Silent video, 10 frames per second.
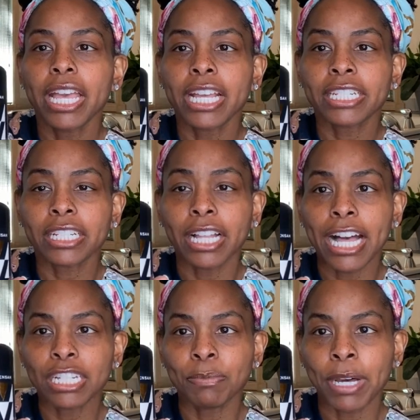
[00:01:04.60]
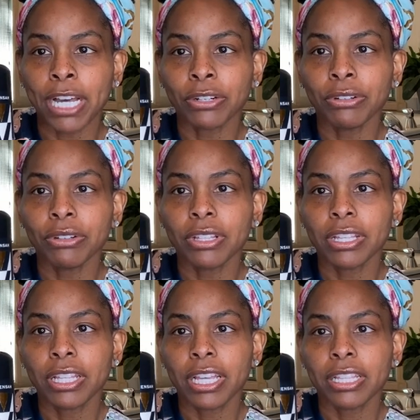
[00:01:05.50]
It's a glass bottle
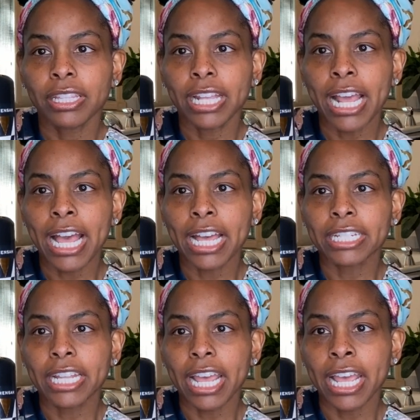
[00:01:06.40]
that has